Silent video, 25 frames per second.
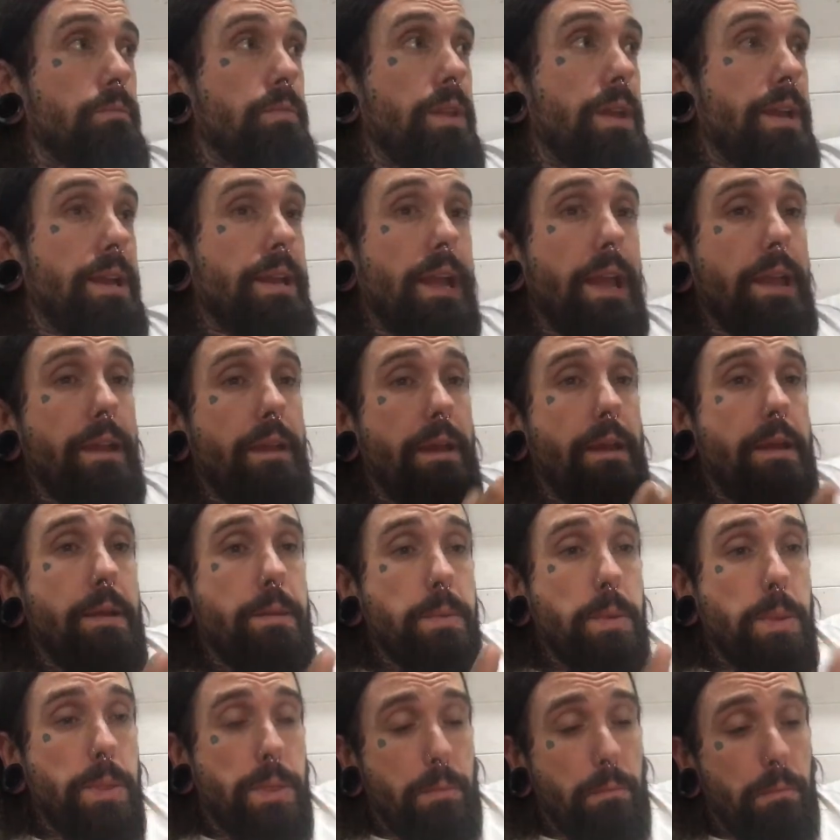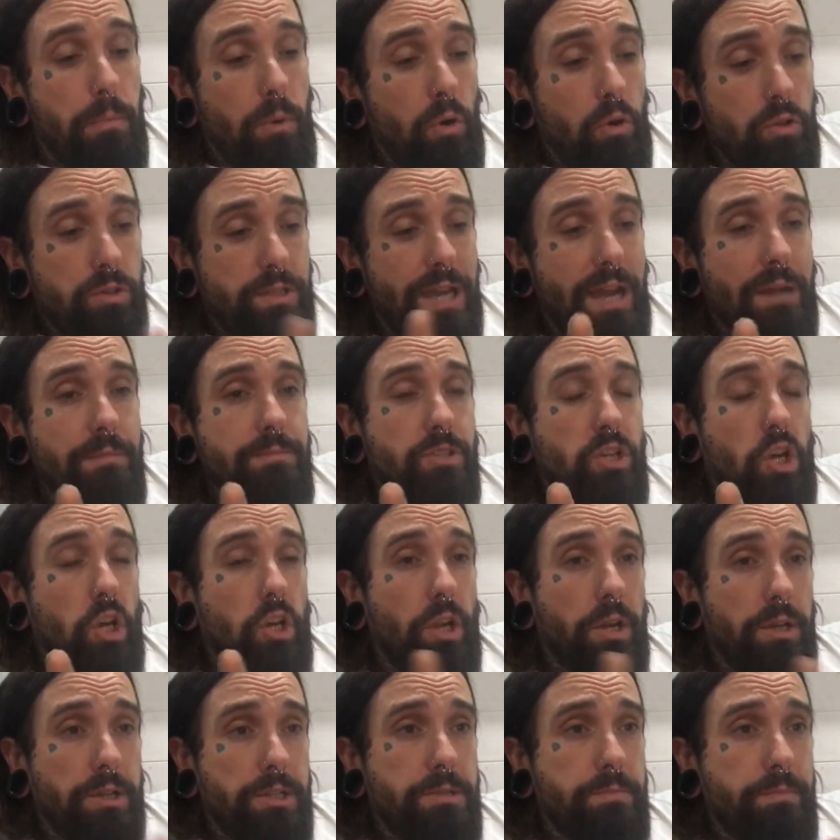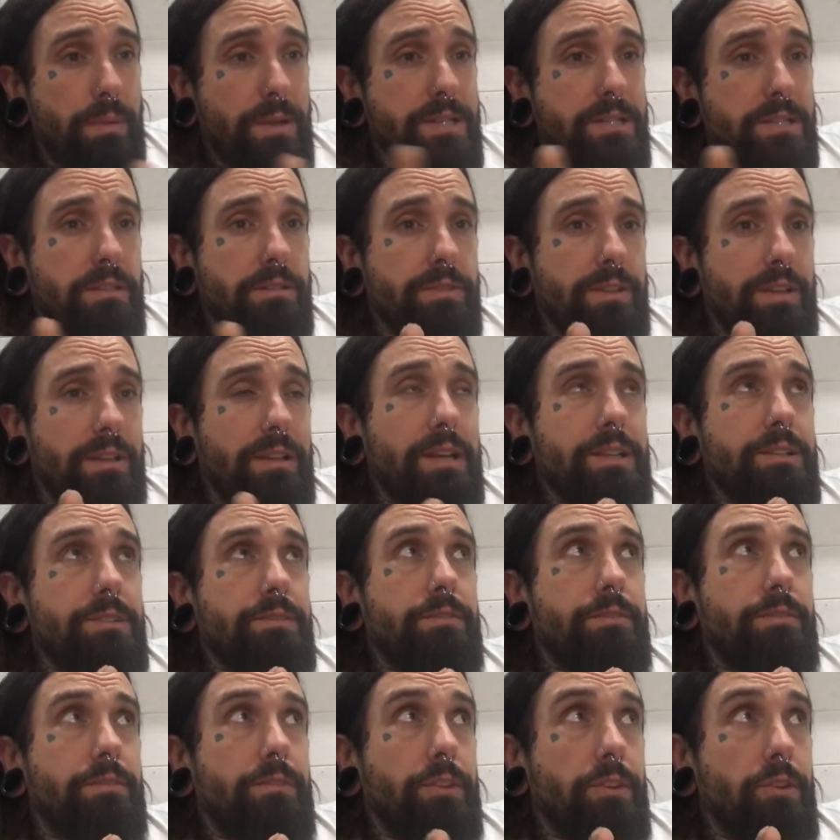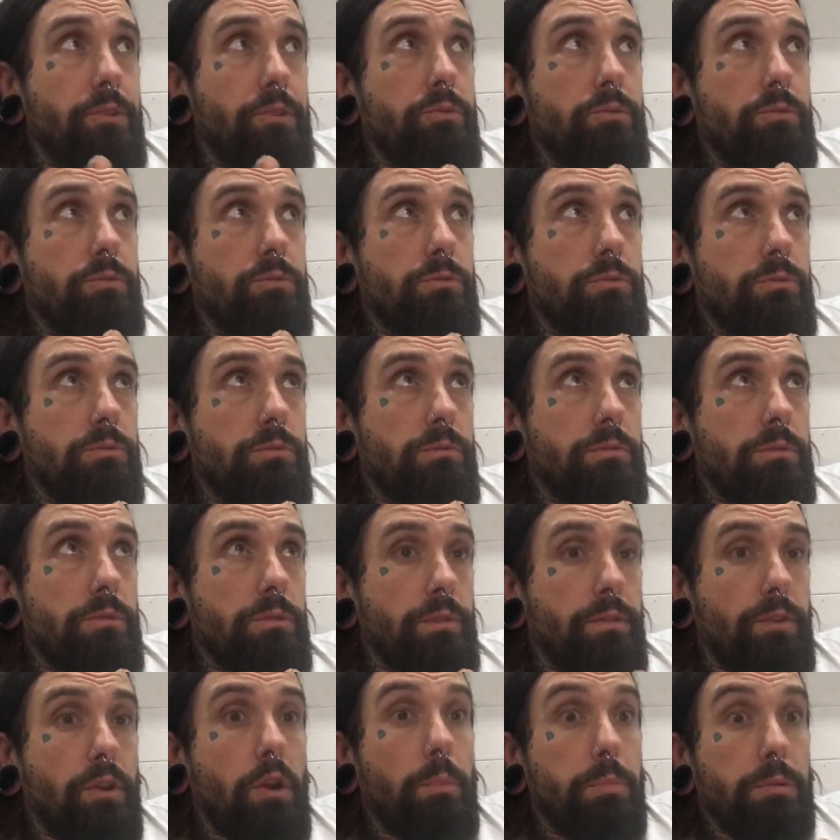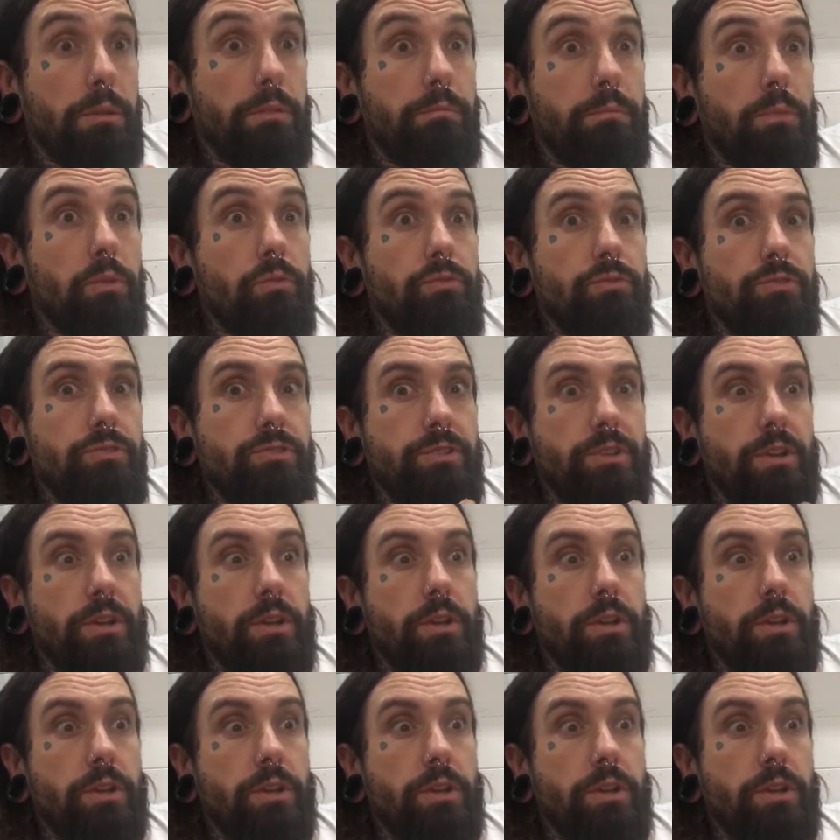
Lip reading: The more time's gone on, especially over the last couple of months,